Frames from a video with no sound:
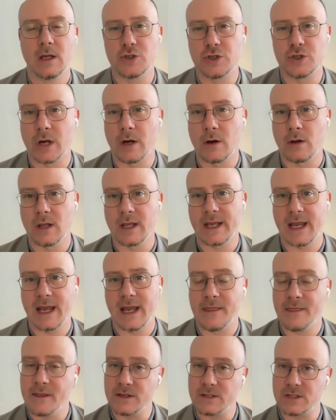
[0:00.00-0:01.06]
generally
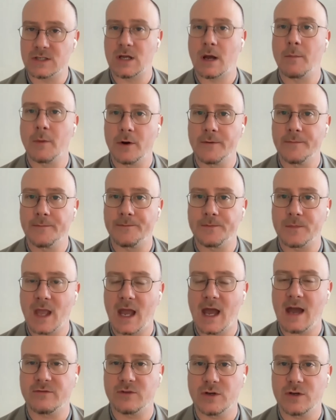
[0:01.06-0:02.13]
in the summer
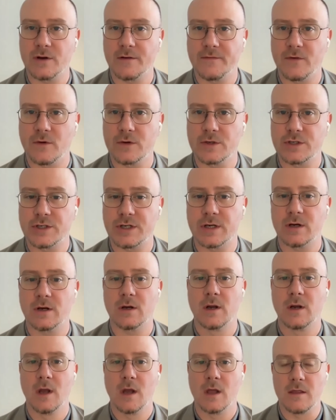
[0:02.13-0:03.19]
after your first year,